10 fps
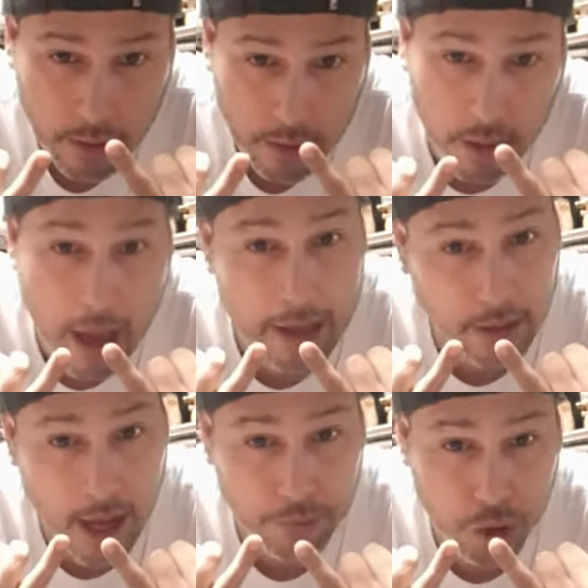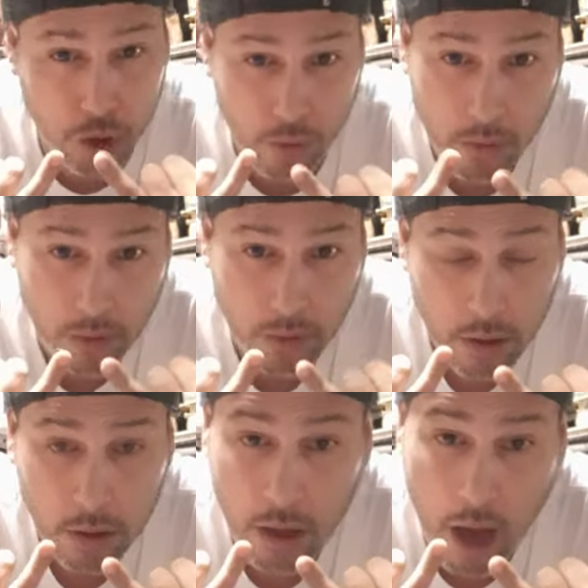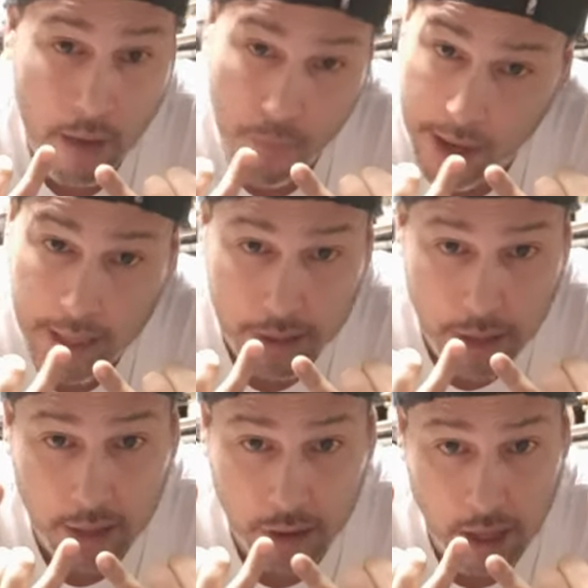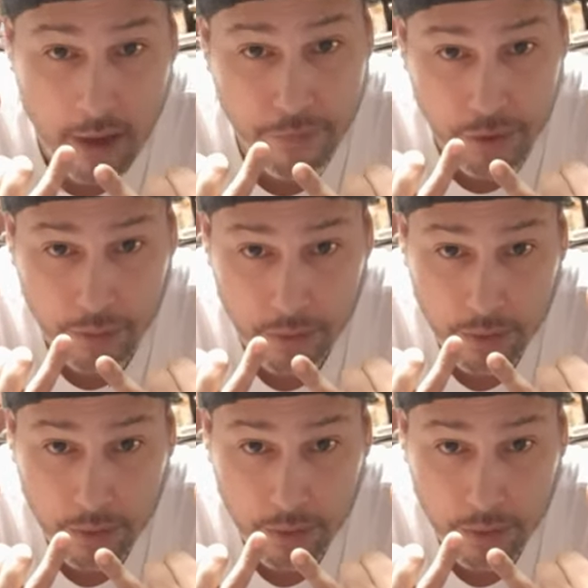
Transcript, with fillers: God loves you. God really does love you.